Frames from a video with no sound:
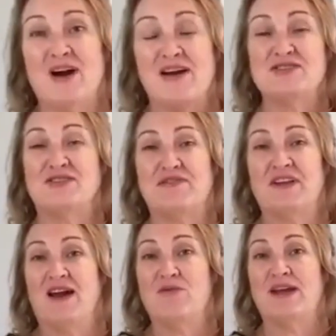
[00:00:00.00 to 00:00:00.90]
I sort of feel
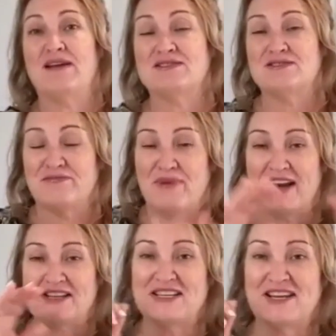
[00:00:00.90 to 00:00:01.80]
like we sort of
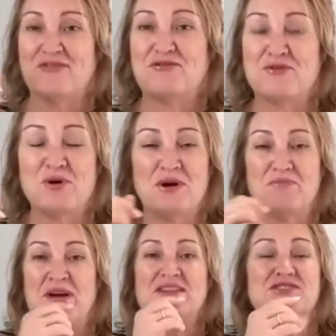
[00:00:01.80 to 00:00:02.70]
managed to get through it,
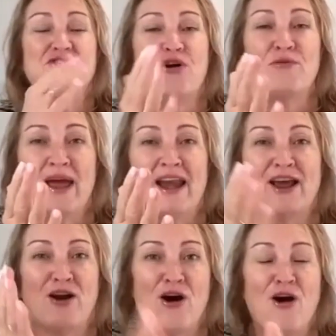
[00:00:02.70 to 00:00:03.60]
but so many
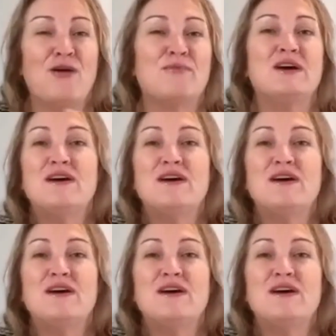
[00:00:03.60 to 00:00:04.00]
at home,